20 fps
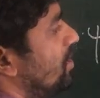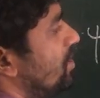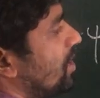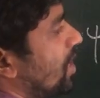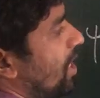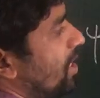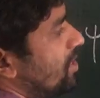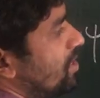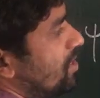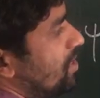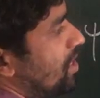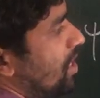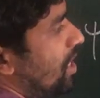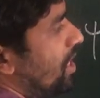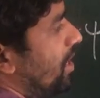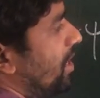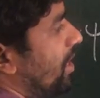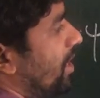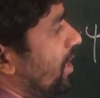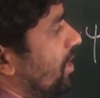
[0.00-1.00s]
psi
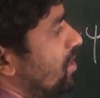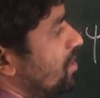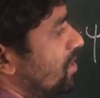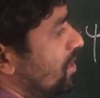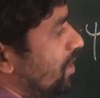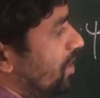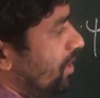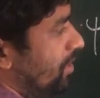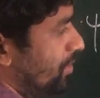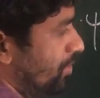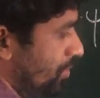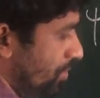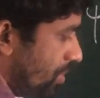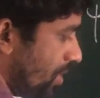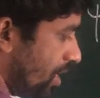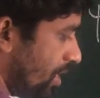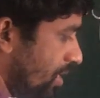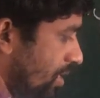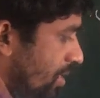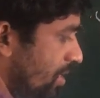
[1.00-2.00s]
star x into
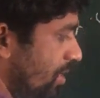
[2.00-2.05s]
the